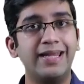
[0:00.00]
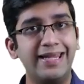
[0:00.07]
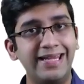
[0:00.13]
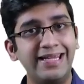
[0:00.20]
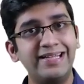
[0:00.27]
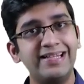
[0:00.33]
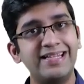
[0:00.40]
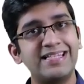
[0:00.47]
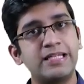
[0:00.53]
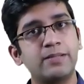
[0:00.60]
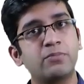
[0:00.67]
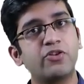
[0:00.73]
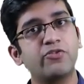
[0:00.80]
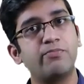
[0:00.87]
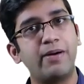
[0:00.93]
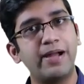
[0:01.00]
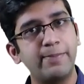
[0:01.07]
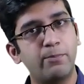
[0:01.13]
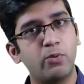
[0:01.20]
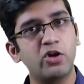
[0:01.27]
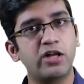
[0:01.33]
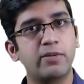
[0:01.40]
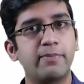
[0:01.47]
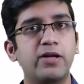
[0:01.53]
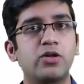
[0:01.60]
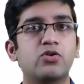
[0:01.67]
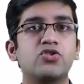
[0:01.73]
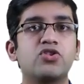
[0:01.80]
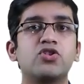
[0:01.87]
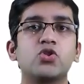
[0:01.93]
increase in number of bipolar
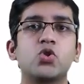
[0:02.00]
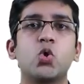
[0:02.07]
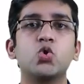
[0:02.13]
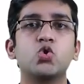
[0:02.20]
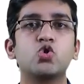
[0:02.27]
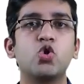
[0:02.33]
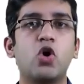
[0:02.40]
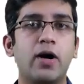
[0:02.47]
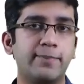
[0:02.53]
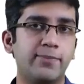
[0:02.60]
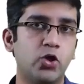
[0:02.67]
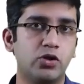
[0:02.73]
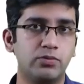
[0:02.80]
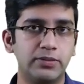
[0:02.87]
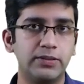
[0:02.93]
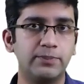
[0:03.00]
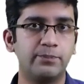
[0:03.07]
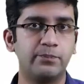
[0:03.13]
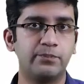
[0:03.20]
mitosis is also abnormal.